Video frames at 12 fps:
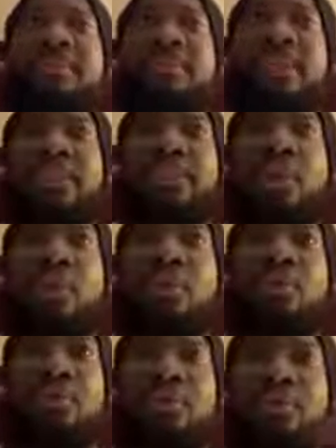
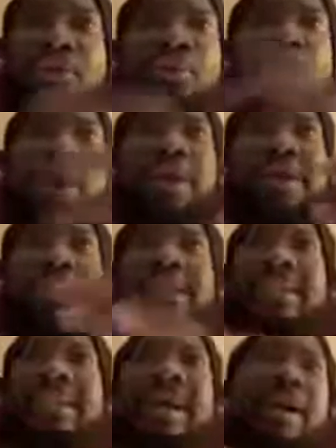So the two
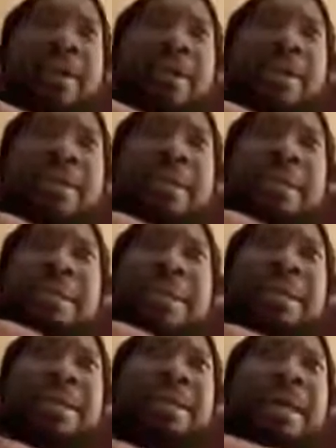artists are
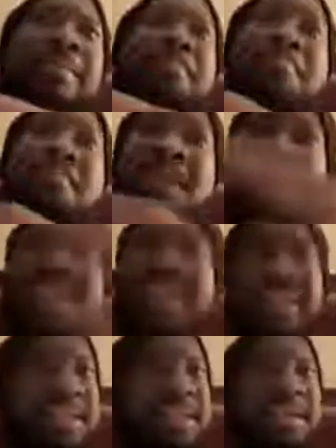
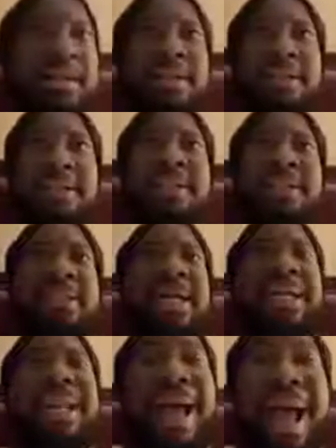amazing artists
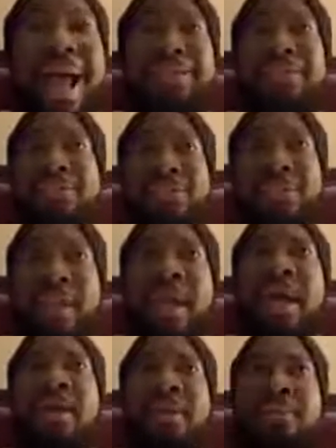that adds to
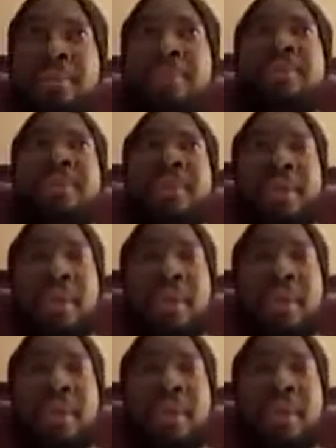Ghana music.